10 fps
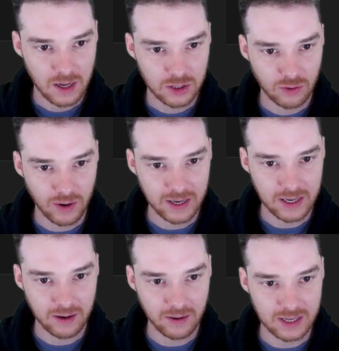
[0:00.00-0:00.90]
So right
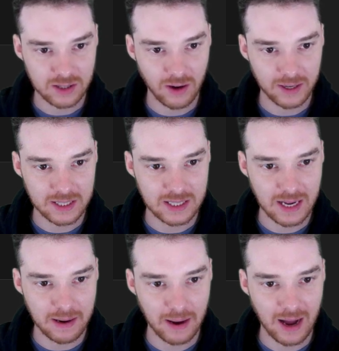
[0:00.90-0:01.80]
here, as long as
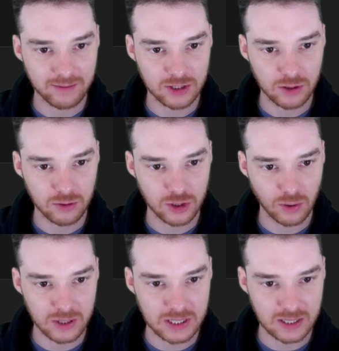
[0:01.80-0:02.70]
they have two
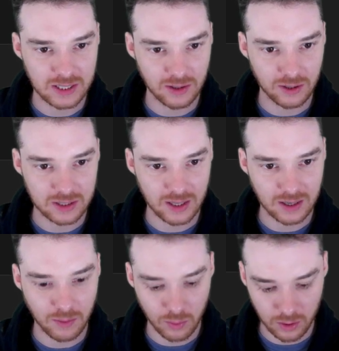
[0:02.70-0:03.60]
choices, it looks
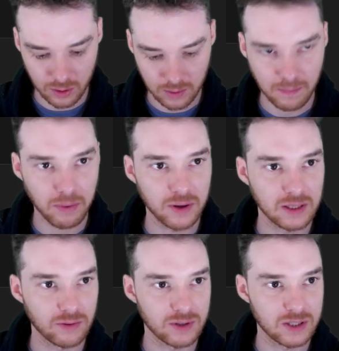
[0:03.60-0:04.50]
like we're putting the